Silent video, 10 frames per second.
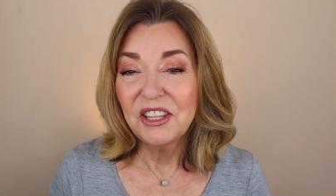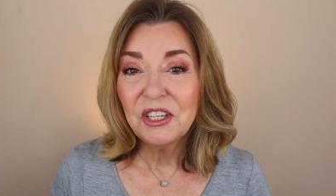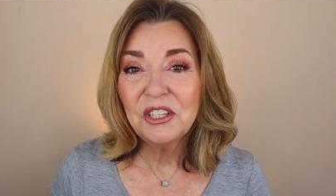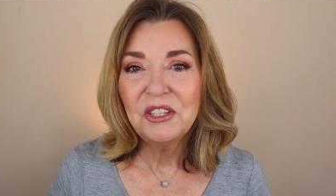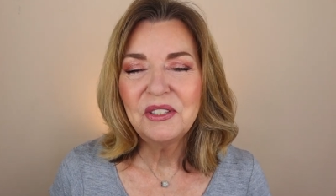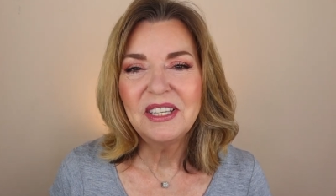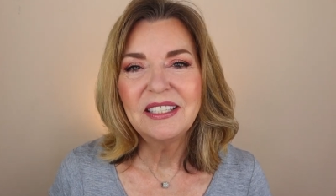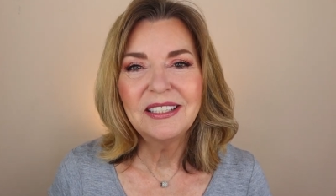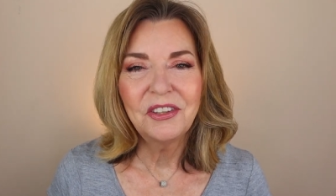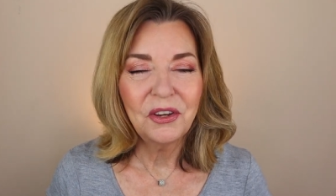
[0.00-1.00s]
The good news
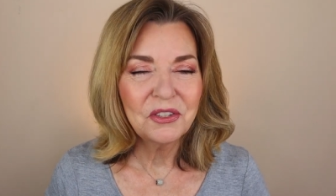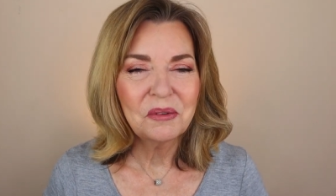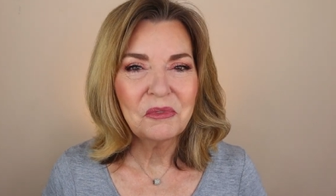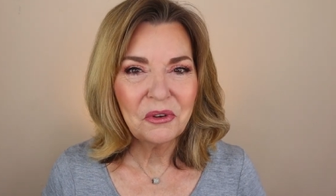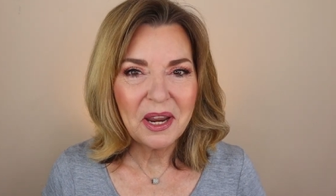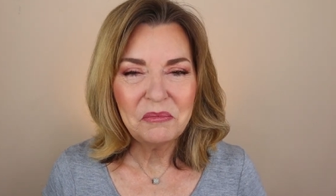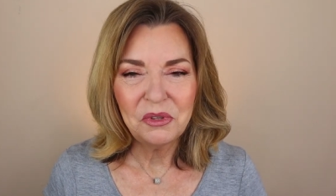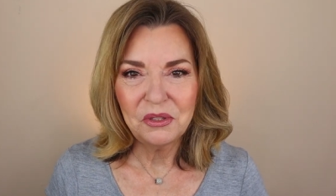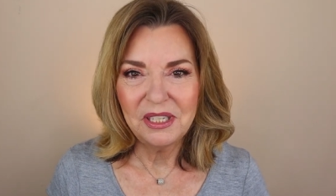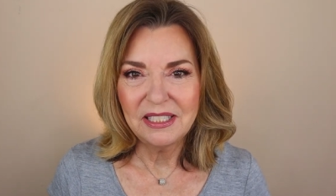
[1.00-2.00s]
is, is there's some great
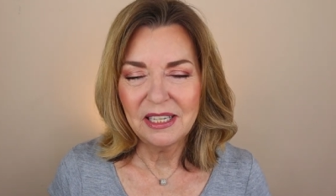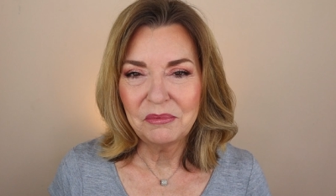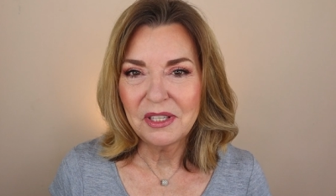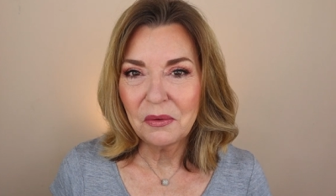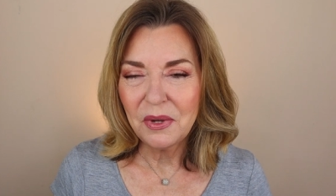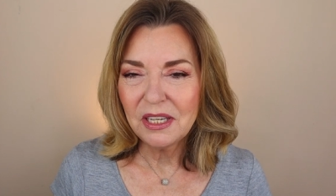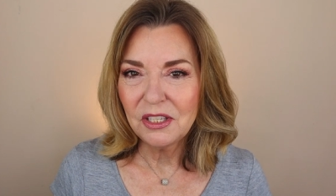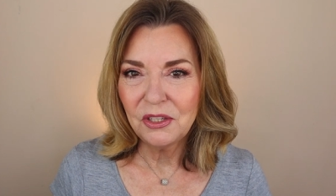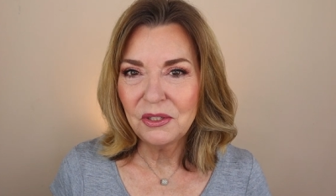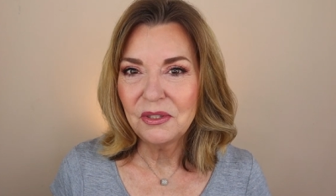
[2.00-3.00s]
beauty tips that we
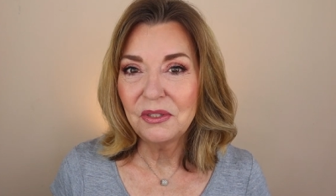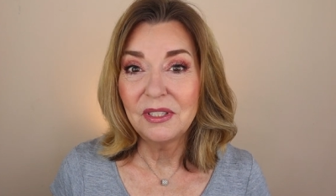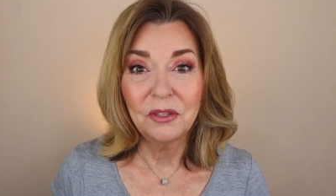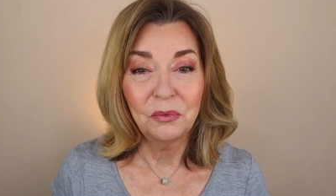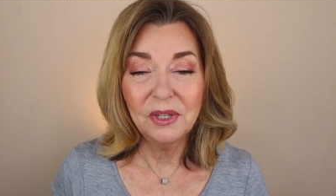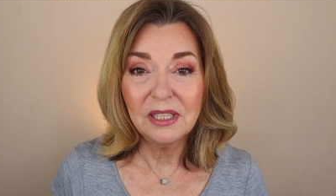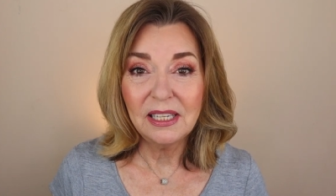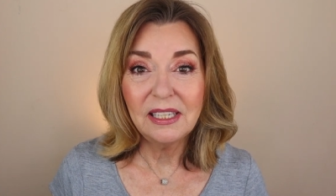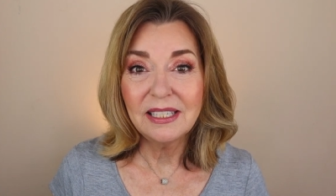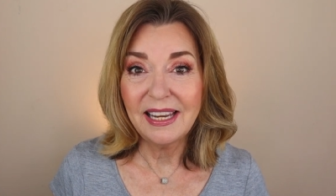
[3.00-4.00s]
can use to really